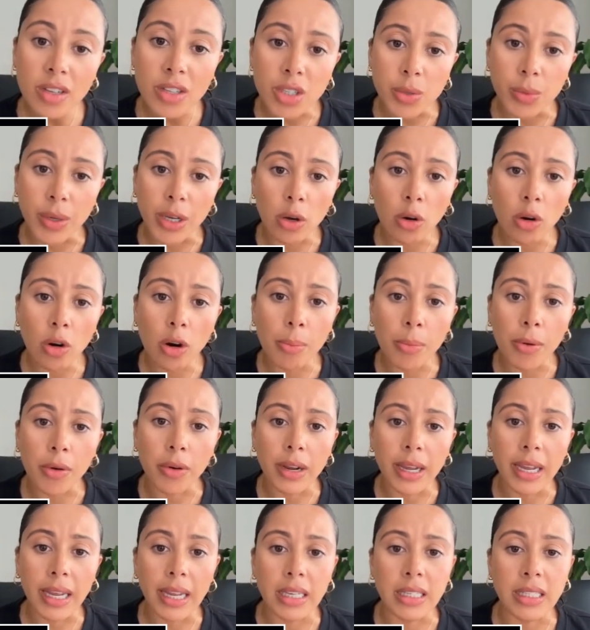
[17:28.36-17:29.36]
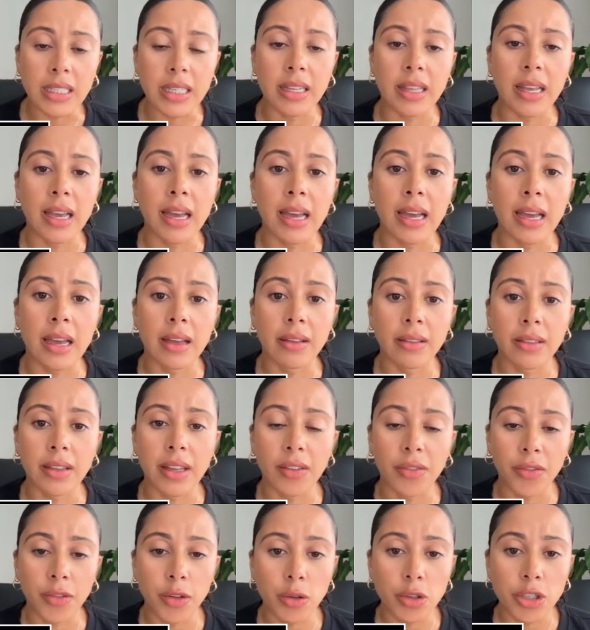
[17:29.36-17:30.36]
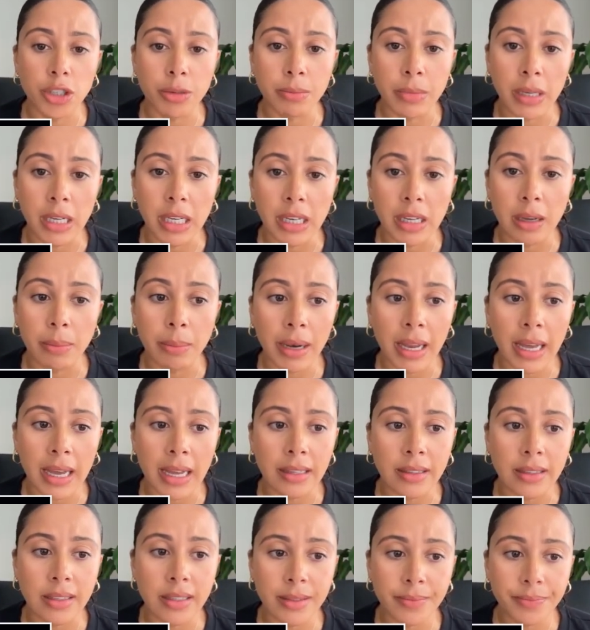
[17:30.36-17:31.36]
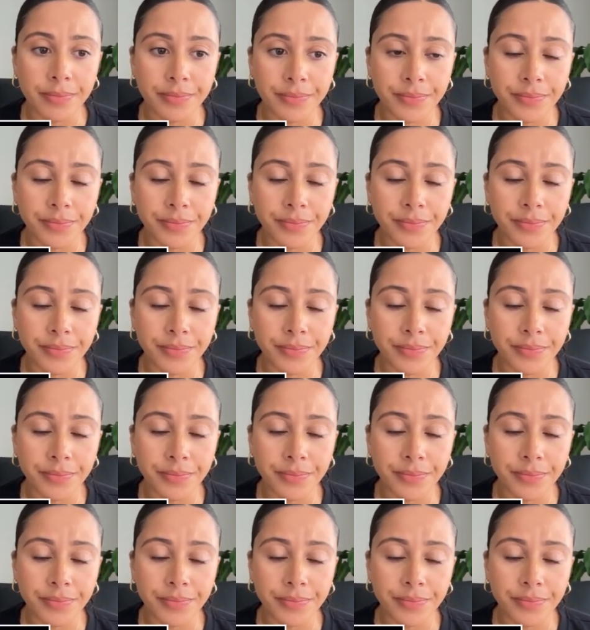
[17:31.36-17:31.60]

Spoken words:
to incorporate into their future media plans.